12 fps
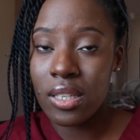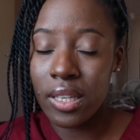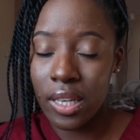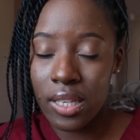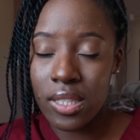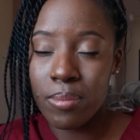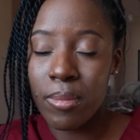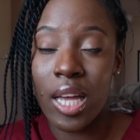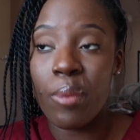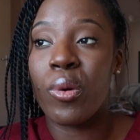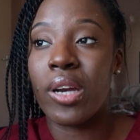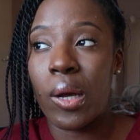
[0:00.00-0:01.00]
yes my
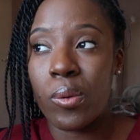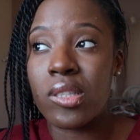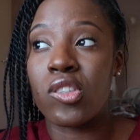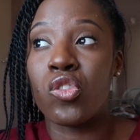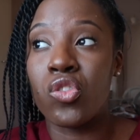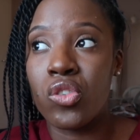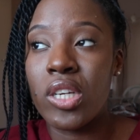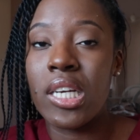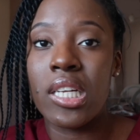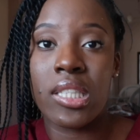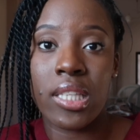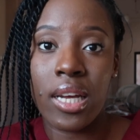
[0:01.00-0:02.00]
time when i was
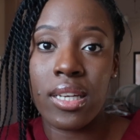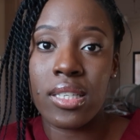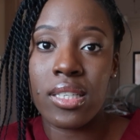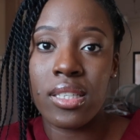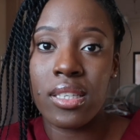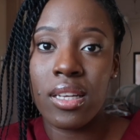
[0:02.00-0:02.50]
really sad